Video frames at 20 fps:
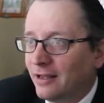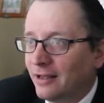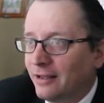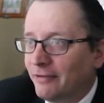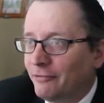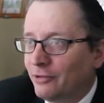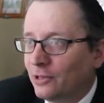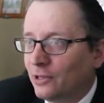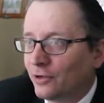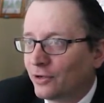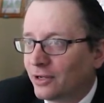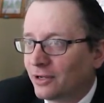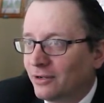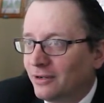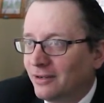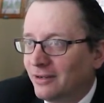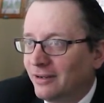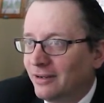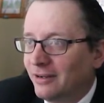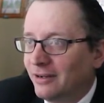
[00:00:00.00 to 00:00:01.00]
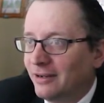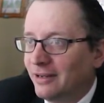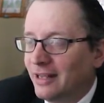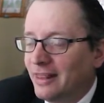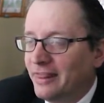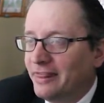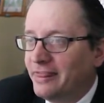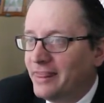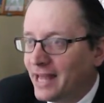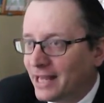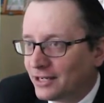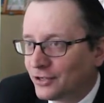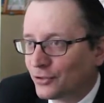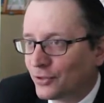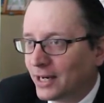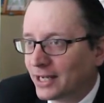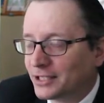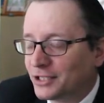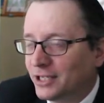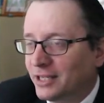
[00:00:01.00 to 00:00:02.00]
if you look in that
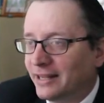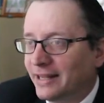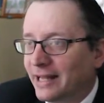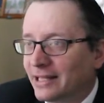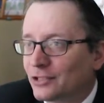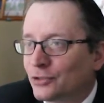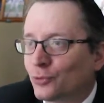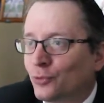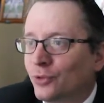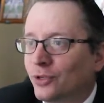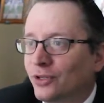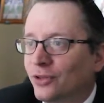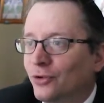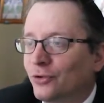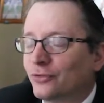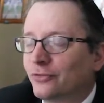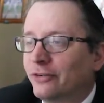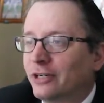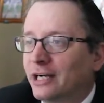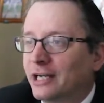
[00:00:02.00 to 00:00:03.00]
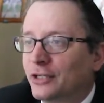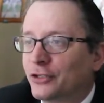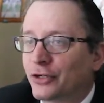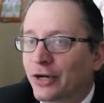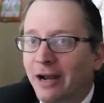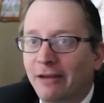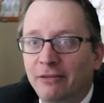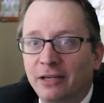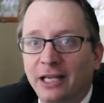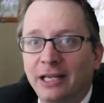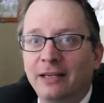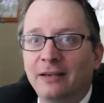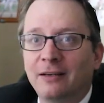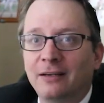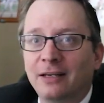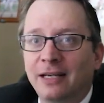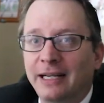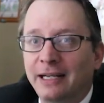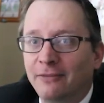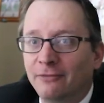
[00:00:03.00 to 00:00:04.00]
direction, that's where those very extravagant
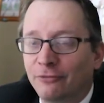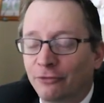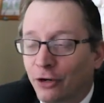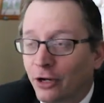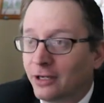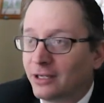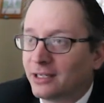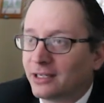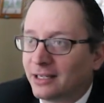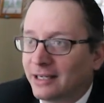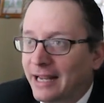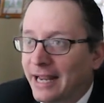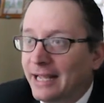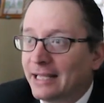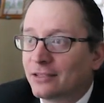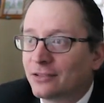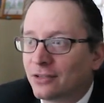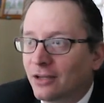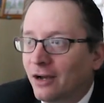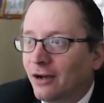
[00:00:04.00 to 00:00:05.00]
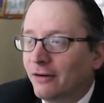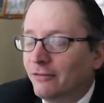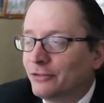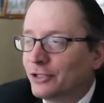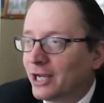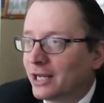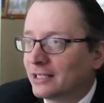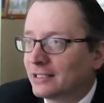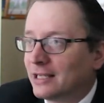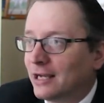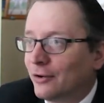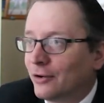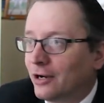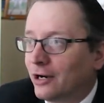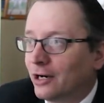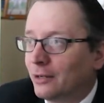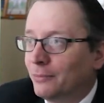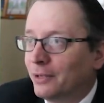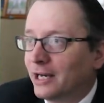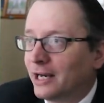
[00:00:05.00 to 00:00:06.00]
front gates of Chinatown
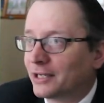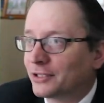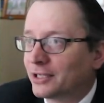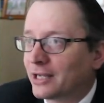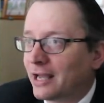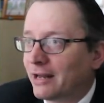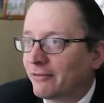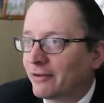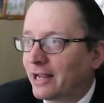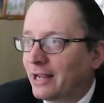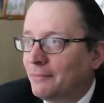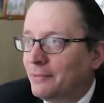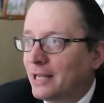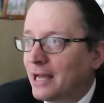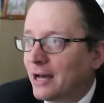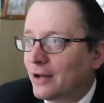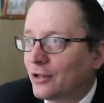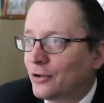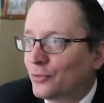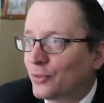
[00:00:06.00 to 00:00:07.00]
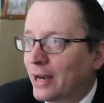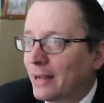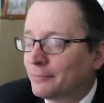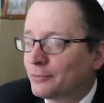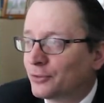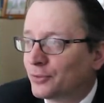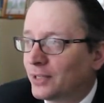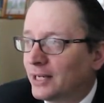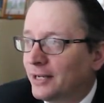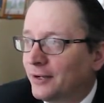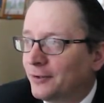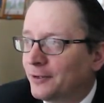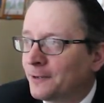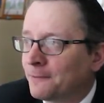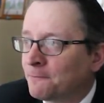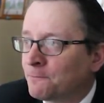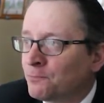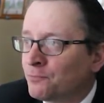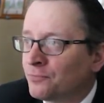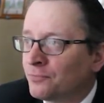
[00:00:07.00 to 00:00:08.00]
are, but it actually kind of came down and wrapped around.
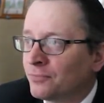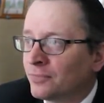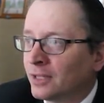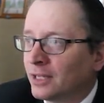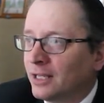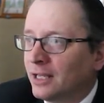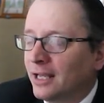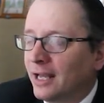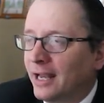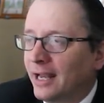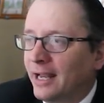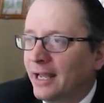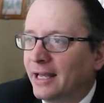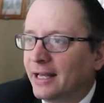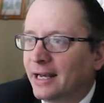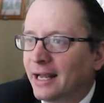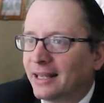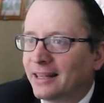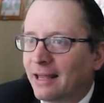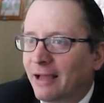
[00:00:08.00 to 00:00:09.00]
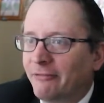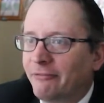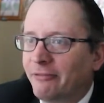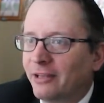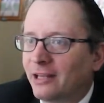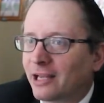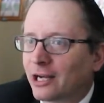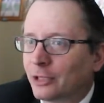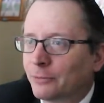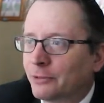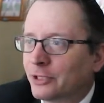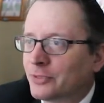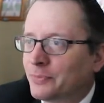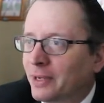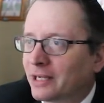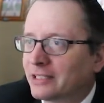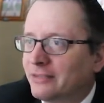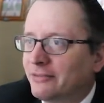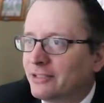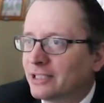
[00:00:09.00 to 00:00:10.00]
And I feel like our
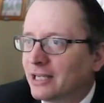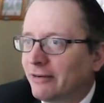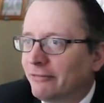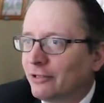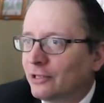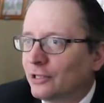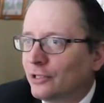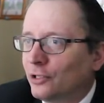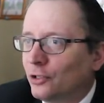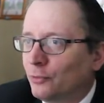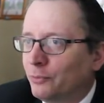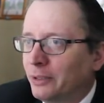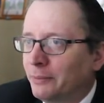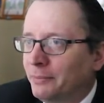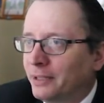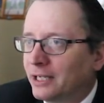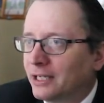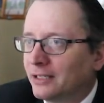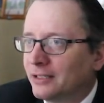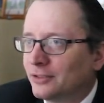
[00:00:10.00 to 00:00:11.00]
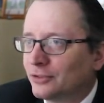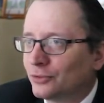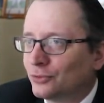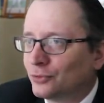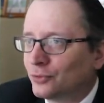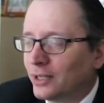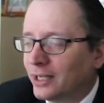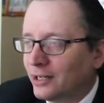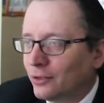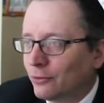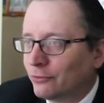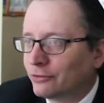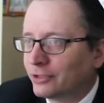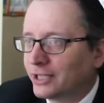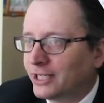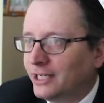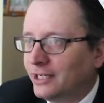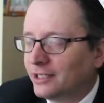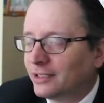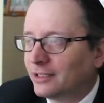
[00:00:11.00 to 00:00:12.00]
perspective is off a little bit, because right over
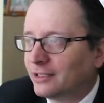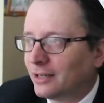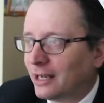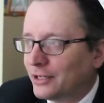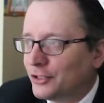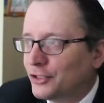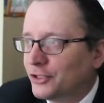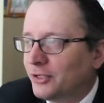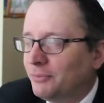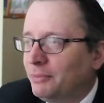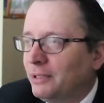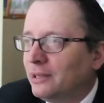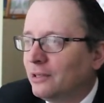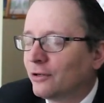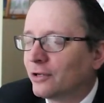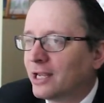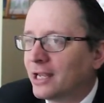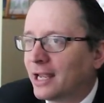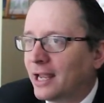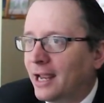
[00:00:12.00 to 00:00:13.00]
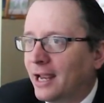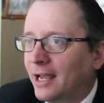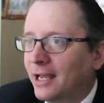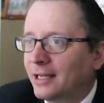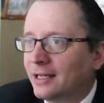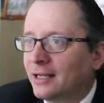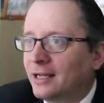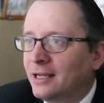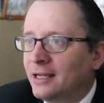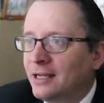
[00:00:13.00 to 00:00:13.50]
here, I should be looking at